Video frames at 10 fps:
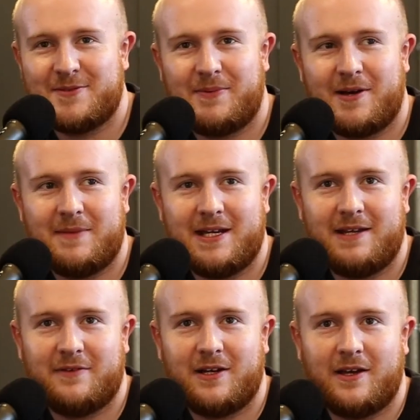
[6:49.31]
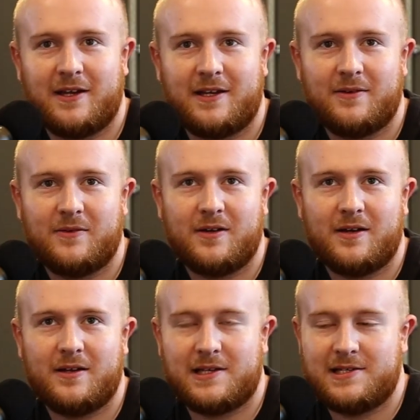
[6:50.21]
But I mean, even like
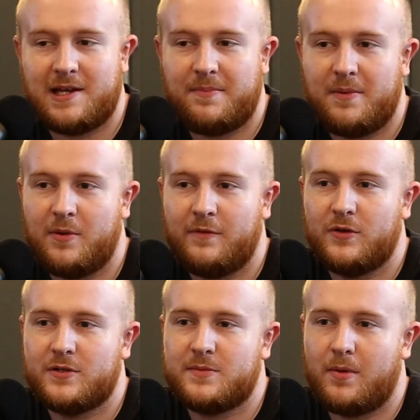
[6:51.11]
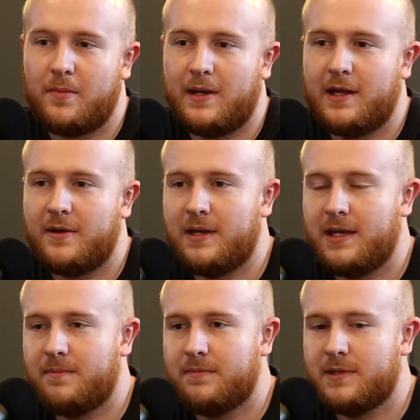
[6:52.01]
a step above us, but below
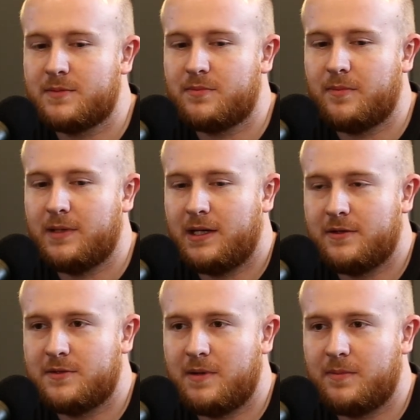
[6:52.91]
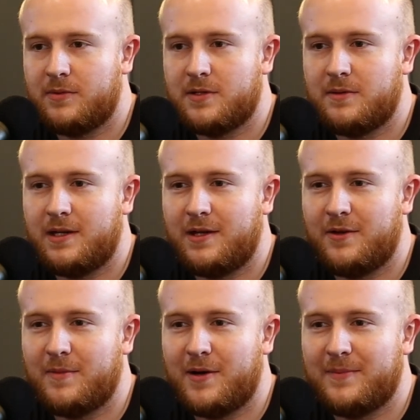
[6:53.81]
him, there's probably loads of people doing it
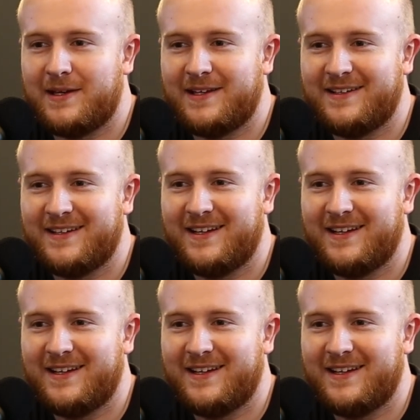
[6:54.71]
who might be.